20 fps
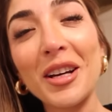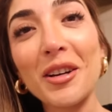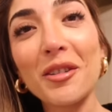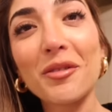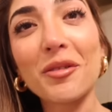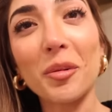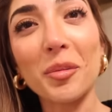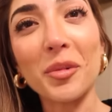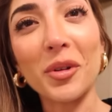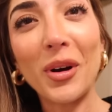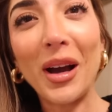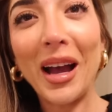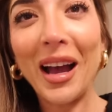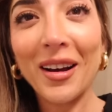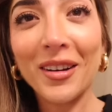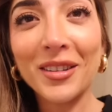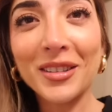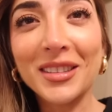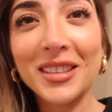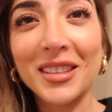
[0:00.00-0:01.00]
from your
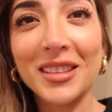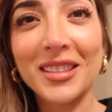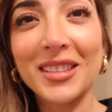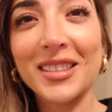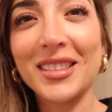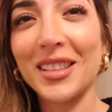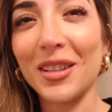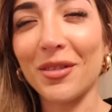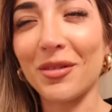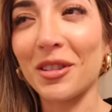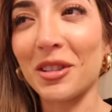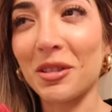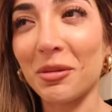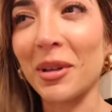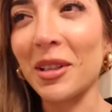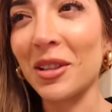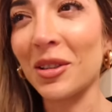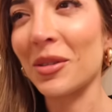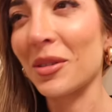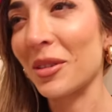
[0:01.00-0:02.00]
house, it's different to
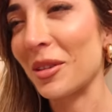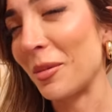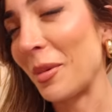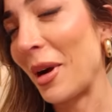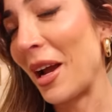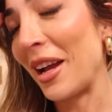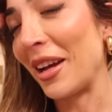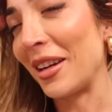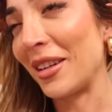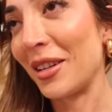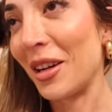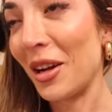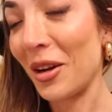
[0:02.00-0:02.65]
when you're away. I don't